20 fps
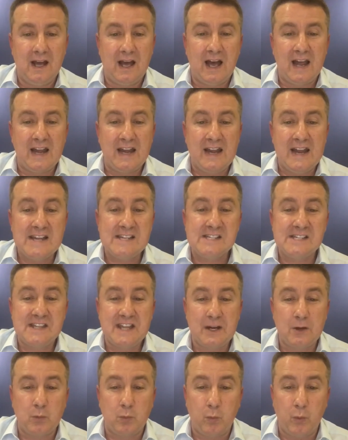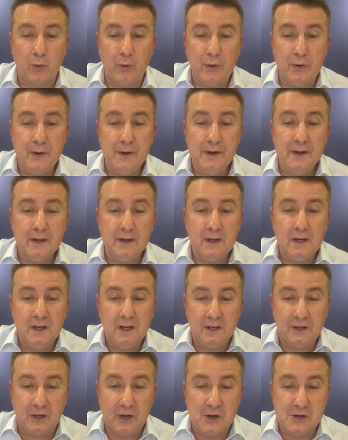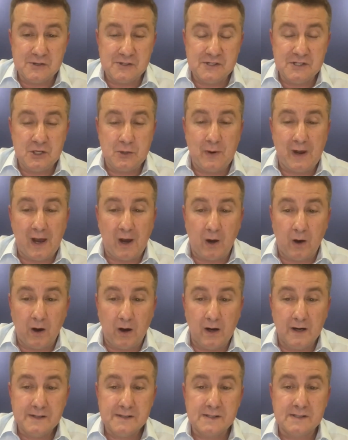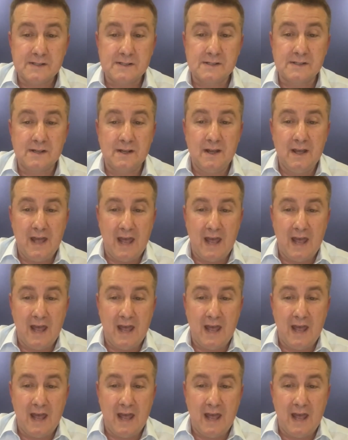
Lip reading: unless that word goes into our hearts